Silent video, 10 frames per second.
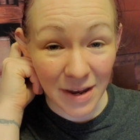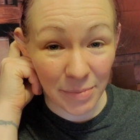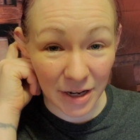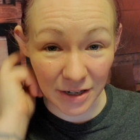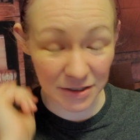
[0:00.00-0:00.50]

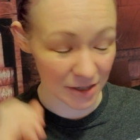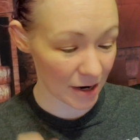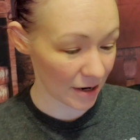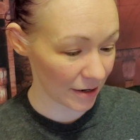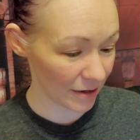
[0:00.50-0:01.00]
because
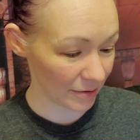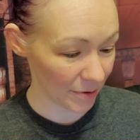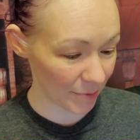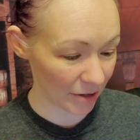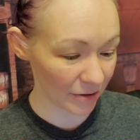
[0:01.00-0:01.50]
uh,
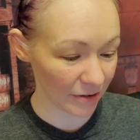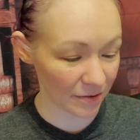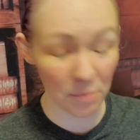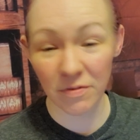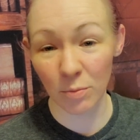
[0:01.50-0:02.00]
apparently
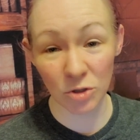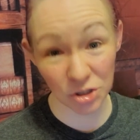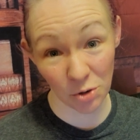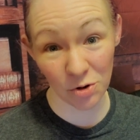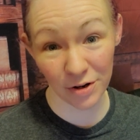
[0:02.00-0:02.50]
some of them were
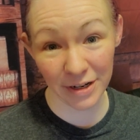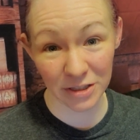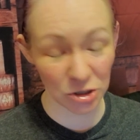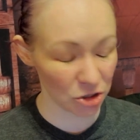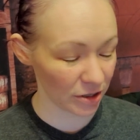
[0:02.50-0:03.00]
so
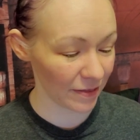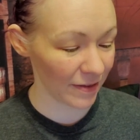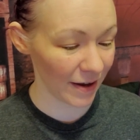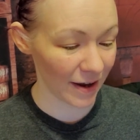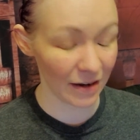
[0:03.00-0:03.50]
cringe
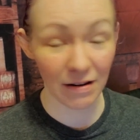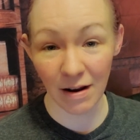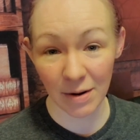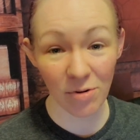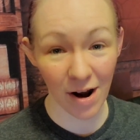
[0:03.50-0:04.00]
that
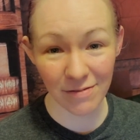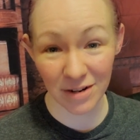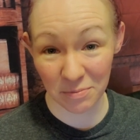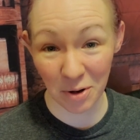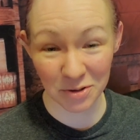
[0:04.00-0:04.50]
I
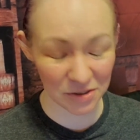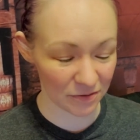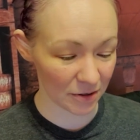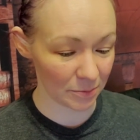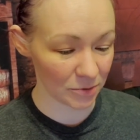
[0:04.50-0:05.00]
privated most of
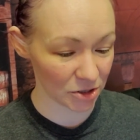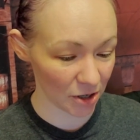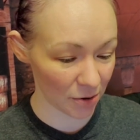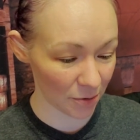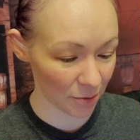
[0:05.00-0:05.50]
them.
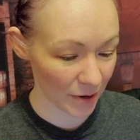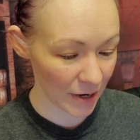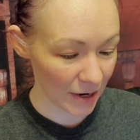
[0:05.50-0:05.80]
So